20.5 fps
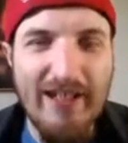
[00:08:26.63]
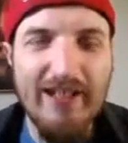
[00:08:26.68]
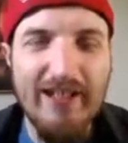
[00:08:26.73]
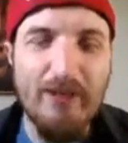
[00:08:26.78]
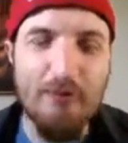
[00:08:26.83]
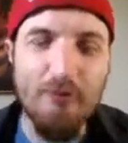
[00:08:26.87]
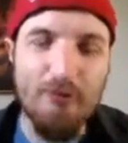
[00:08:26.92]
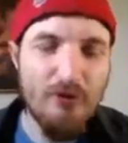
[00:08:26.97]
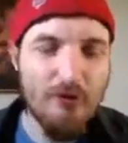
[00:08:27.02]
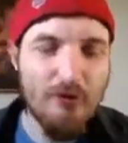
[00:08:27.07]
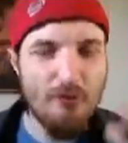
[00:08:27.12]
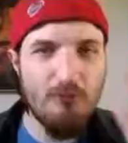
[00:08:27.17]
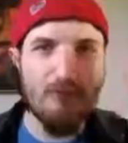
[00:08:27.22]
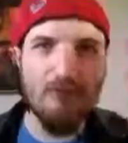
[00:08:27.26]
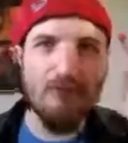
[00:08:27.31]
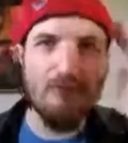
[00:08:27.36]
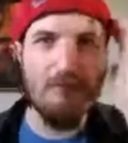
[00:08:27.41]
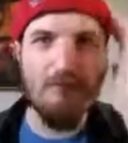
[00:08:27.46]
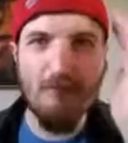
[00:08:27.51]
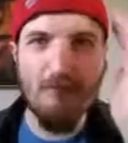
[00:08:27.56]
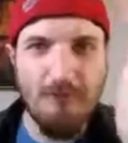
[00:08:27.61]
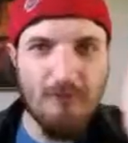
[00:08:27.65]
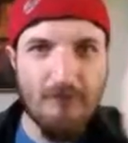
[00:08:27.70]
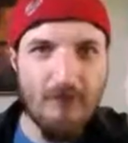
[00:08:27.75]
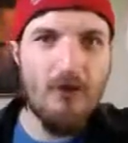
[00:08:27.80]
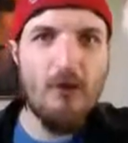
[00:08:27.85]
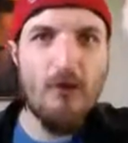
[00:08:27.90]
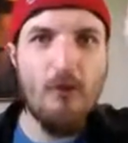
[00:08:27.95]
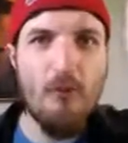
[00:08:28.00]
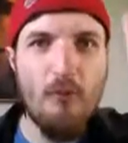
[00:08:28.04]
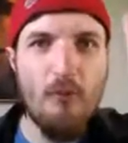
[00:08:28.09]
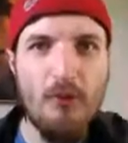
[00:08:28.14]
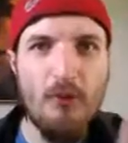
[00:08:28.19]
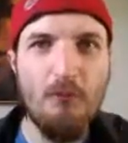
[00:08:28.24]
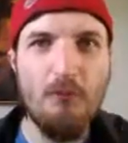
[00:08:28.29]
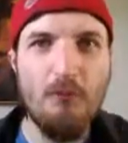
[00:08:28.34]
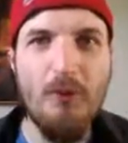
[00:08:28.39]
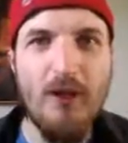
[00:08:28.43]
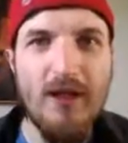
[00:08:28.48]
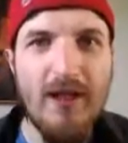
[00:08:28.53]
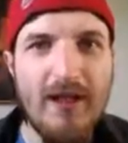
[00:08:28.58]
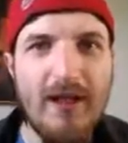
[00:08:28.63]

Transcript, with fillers: We all must follow one path.